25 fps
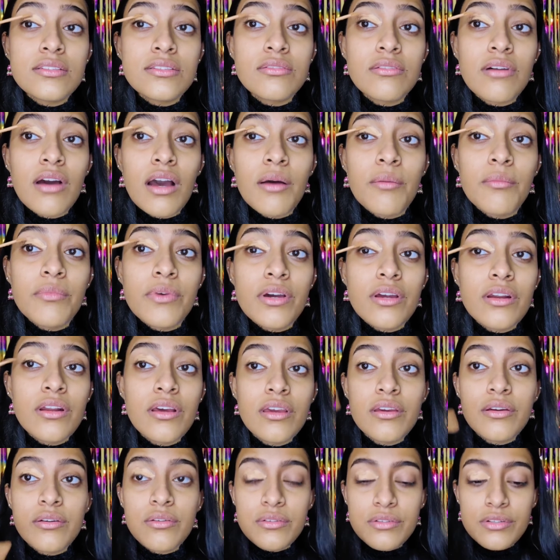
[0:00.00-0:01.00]
So I'm
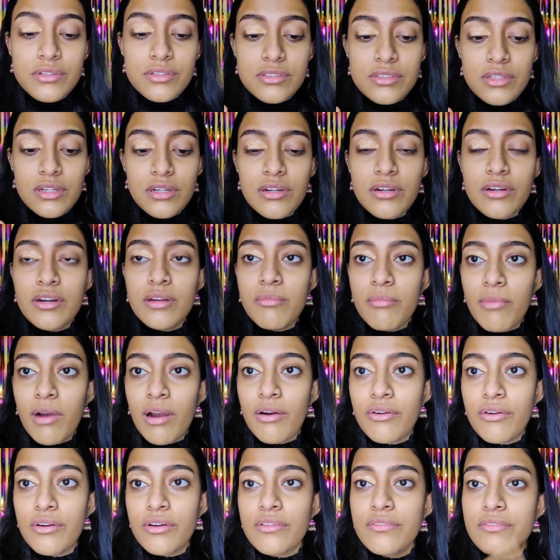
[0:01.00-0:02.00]
gonna use a good
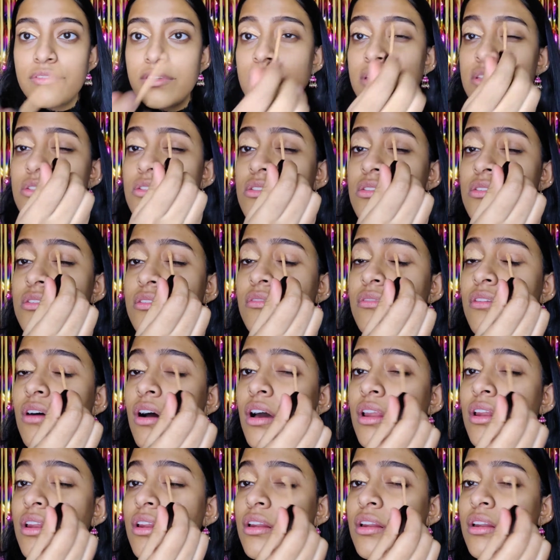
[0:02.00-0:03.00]
amount of this
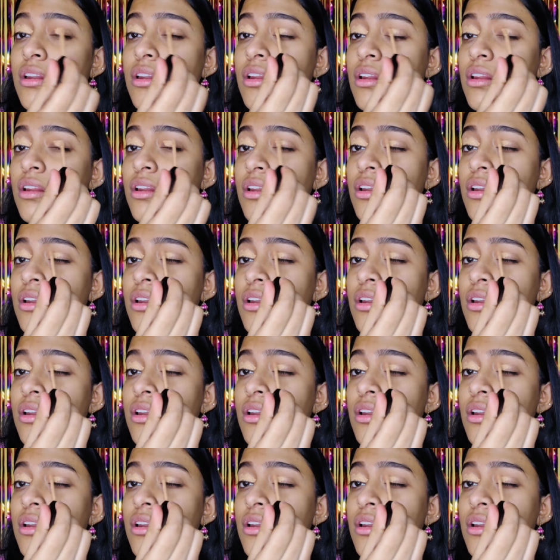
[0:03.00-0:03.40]
one